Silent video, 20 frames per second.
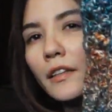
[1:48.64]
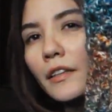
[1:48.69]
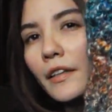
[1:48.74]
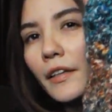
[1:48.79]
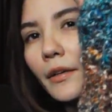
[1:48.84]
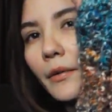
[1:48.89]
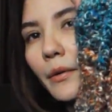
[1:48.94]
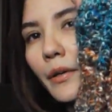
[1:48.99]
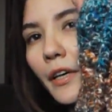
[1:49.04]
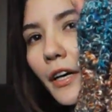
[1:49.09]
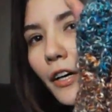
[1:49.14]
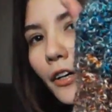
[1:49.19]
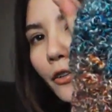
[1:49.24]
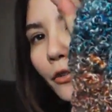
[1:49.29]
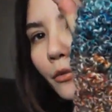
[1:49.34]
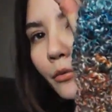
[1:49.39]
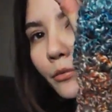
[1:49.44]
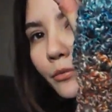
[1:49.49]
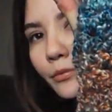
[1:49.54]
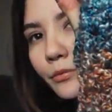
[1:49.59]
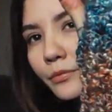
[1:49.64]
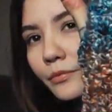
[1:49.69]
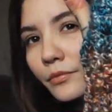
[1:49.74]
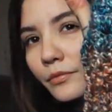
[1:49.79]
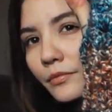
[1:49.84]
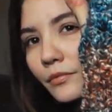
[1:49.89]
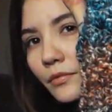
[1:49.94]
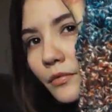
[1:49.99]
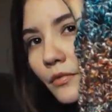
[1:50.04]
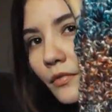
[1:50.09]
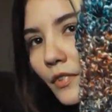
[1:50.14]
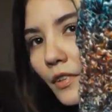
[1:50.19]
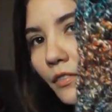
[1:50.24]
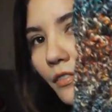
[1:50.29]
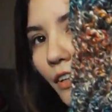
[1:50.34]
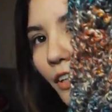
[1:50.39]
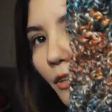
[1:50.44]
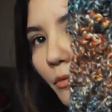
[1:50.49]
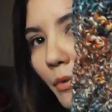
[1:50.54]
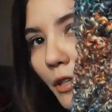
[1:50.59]
there we go. They're
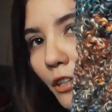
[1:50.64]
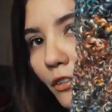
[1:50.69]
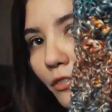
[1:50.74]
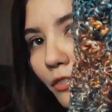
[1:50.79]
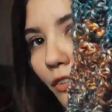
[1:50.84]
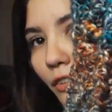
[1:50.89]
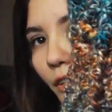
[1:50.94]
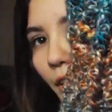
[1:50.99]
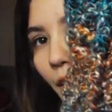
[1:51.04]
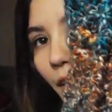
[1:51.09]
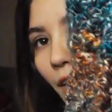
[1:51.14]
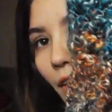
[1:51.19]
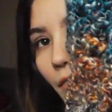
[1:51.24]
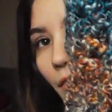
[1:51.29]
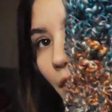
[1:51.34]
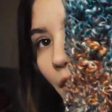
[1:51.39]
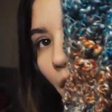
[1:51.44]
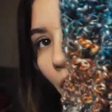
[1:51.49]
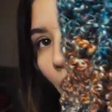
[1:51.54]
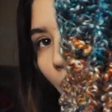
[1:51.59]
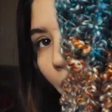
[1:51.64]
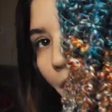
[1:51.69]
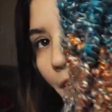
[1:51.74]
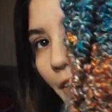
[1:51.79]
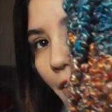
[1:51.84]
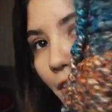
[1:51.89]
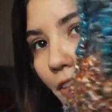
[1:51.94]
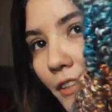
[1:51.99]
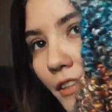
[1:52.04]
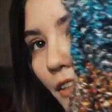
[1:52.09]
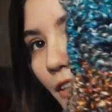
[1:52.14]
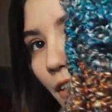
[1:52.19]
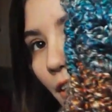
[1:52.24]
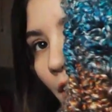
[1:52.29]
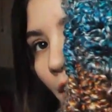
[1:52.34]
very beautiful and I love the colors.